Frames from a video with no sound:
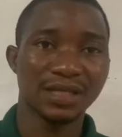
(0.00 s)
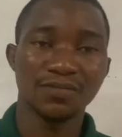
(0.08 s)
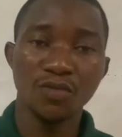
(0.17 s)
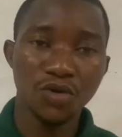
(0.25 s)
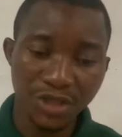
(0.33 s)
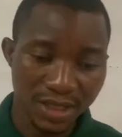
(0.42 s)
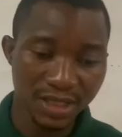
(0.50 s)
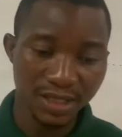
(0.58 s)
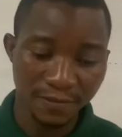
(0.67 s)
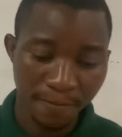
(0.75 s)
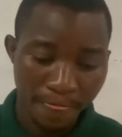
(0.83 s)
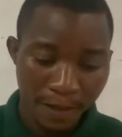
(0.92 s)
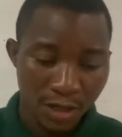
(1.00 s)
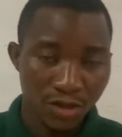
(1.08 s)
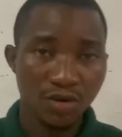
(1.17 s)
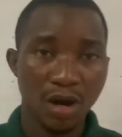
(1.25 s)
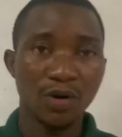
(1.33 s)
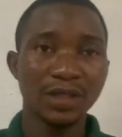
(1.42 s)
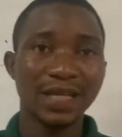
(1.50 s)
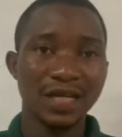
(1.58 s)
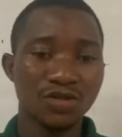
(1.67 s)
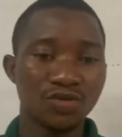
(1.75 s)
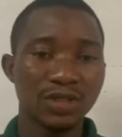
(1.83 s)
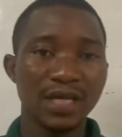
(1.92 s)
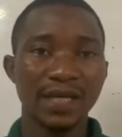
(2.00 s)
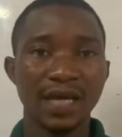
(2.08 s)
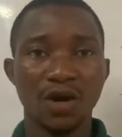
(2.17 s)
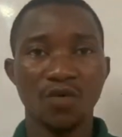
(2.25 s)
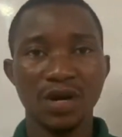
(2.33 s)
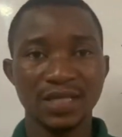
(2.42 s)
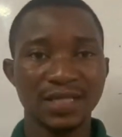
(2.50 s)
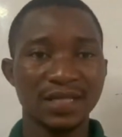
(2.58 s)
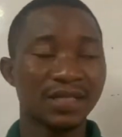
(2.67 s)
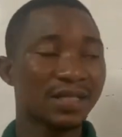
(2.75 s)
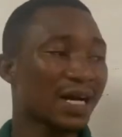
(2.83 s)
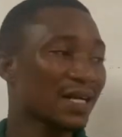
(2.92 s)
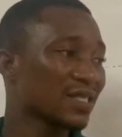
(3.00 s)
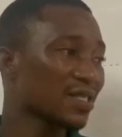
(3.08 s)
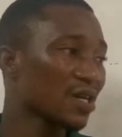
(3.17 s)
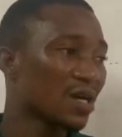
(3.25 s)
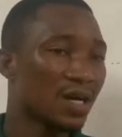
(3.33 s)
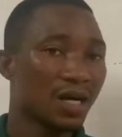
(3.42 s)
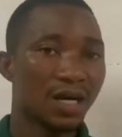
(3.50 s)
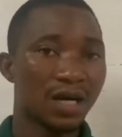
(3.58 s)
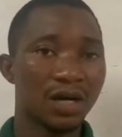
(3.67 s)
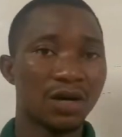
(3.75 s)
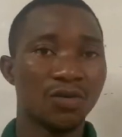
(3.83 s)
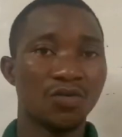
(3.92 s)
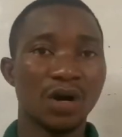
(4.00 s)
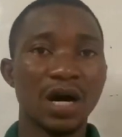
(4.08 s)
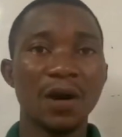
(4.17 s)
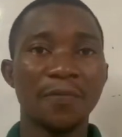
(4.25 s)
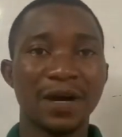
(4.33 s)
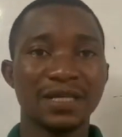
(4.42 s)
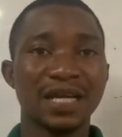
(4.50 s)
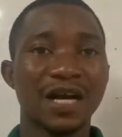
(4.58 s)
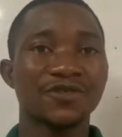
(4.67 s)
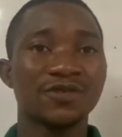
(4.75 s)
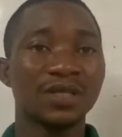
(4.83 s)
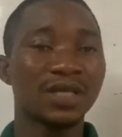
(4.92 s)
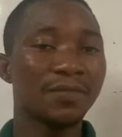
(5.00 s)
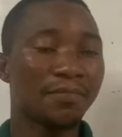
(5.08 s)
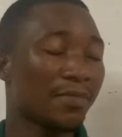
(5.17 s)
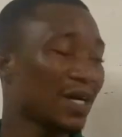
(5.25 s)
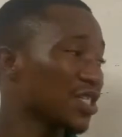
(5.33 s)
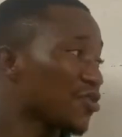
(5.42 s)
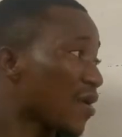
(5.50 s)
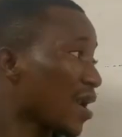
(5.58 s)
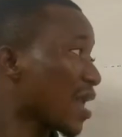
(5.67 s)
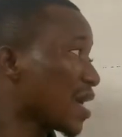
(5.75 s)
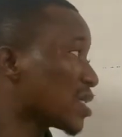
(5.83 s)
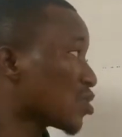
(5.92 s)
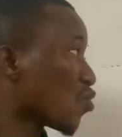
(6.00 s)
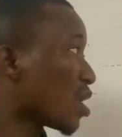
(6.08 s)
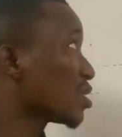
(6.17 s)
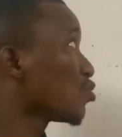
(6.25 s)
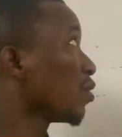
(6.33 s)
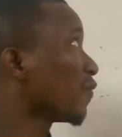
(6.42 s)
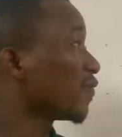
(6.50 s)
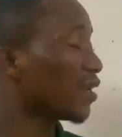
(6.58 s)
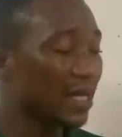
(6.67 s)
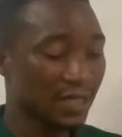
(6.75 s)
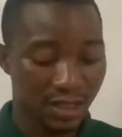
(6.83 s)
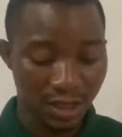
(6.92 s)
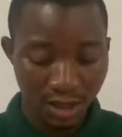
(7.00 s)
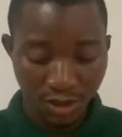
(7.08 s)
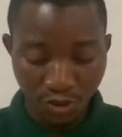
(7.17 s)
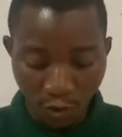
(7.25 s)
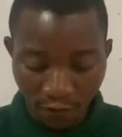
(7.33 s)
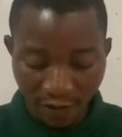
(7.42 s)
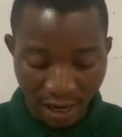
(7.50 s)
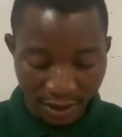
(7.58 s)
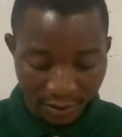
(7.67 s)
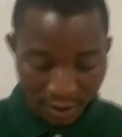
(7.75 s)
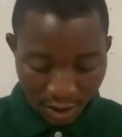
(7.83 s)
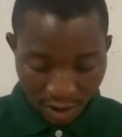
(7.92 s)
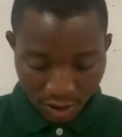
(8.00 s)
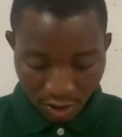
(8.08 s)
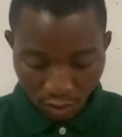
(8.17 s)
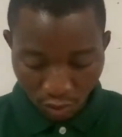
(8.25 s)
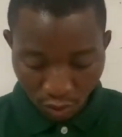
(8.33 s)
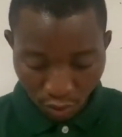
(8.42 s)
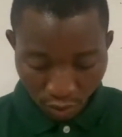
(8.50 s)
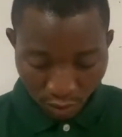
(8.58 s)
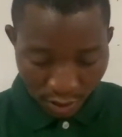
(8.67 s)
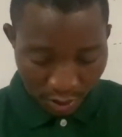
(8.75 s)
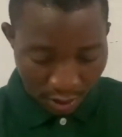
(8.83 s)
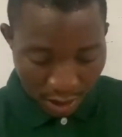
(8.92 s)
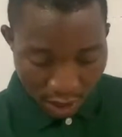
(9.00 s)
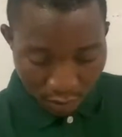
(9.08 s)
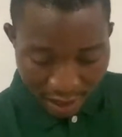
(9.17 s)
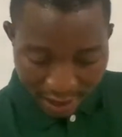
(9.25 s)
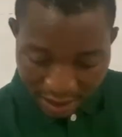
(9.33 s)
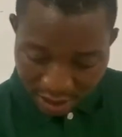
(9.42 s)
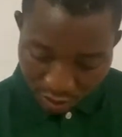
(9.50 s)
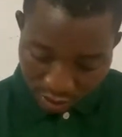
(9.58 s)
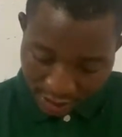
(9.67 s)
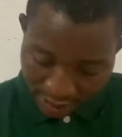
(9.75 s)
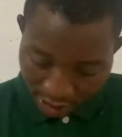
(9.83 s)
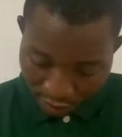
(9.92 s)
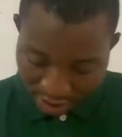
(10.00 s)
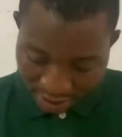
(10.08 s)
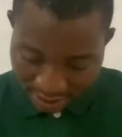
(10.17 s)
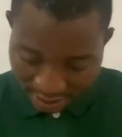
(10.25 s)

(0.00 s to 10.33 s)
mostly. So I want us to take a question that will help us actually materialize what we've learned so far. So I would like us to take a question